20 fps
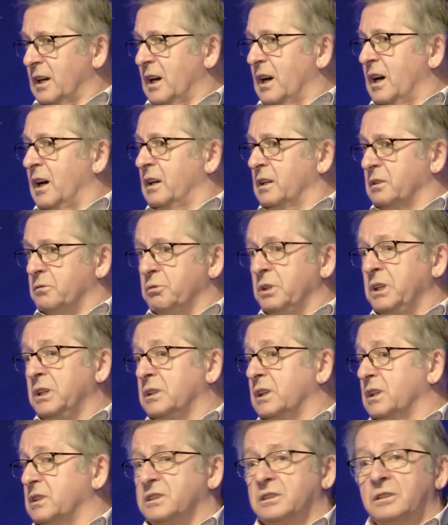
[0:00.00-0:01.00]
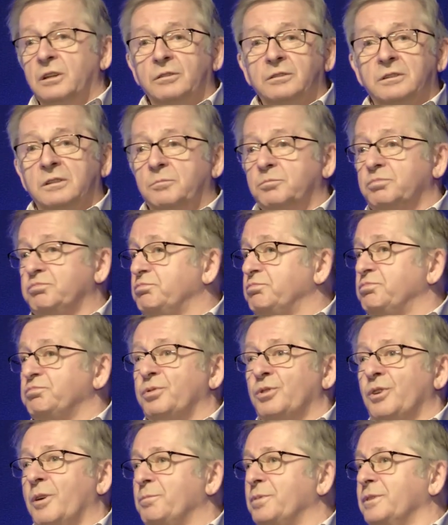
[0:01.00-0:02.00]
I agree, that's not the
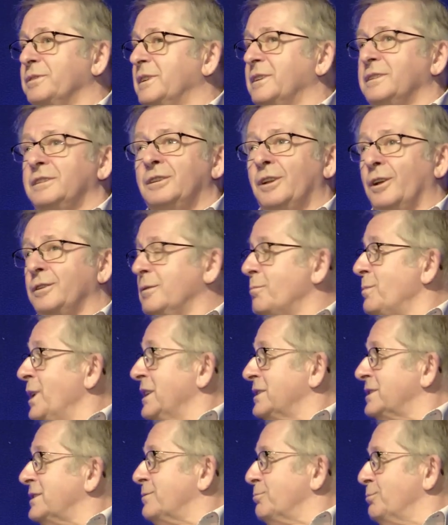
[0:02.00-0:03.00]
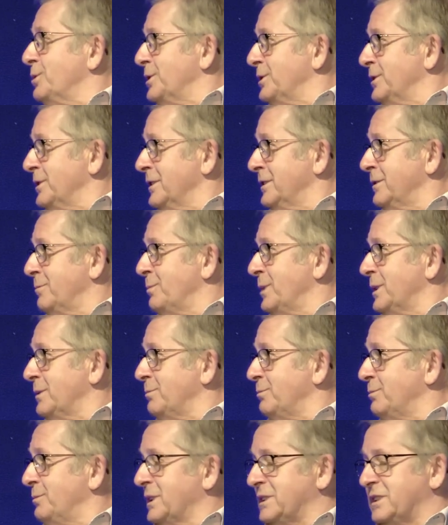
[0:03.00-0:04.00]
proper, not the best word,
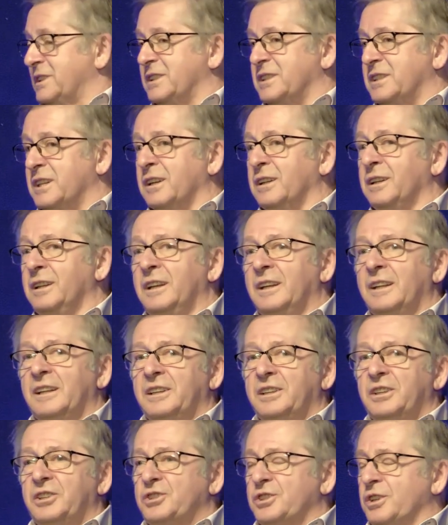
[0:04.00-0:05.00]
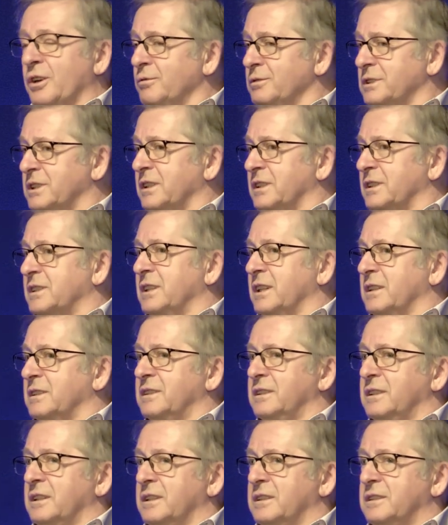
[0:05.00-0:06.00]
but still it shows us
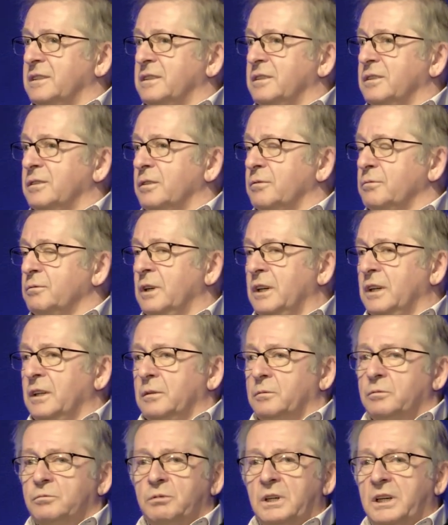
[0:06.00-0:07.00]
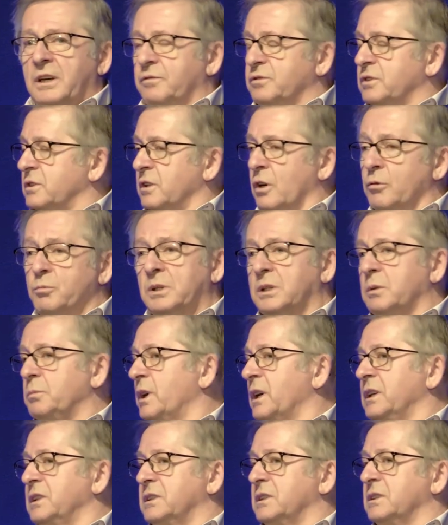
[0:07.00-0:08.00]
that, you know, we have so many
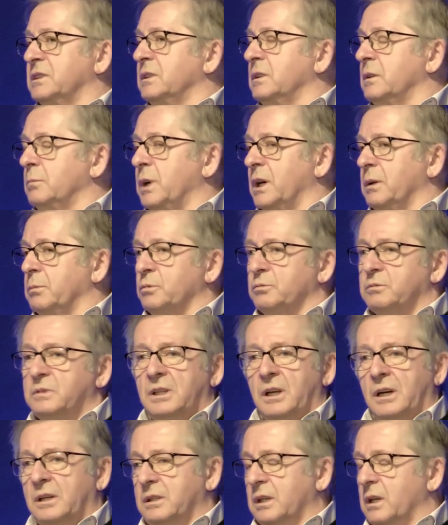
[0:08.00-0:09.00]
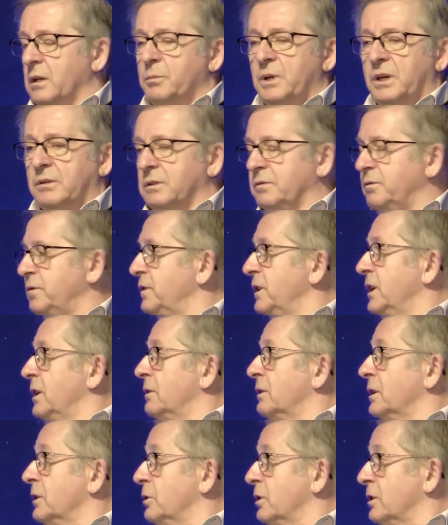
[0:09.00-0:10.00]
places in the Bible telling about the
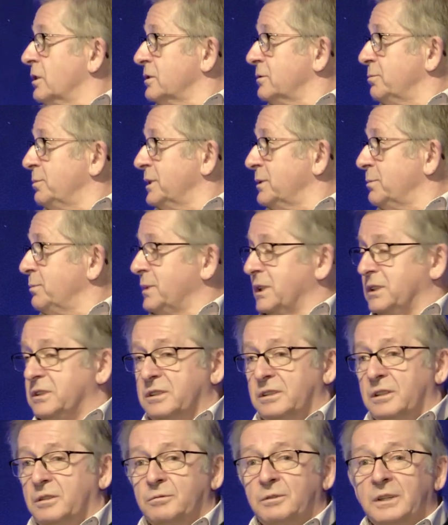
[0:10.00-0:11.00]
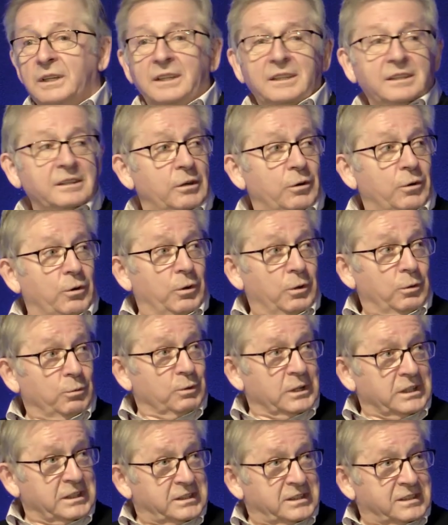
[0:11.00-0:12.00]
fearing God. But you know,
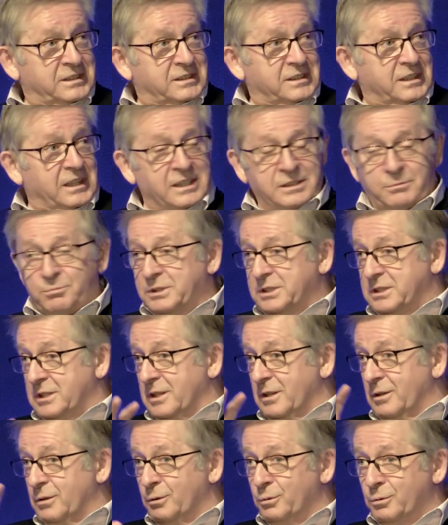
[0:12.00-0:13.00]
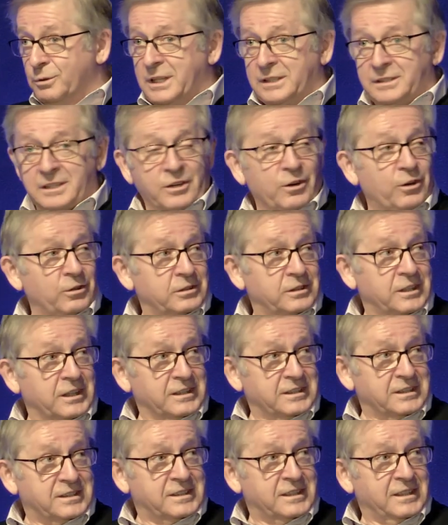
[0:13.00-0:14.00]
always as we look at the
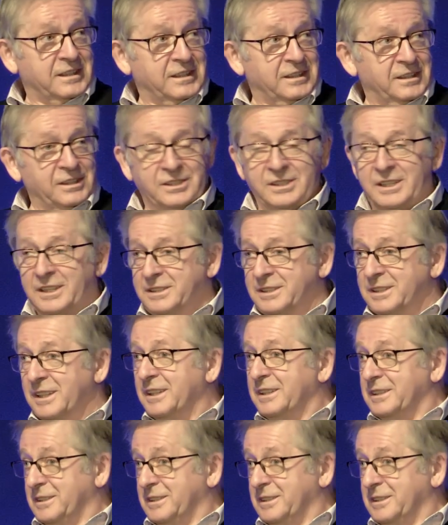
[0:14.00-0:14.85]
context, it's just,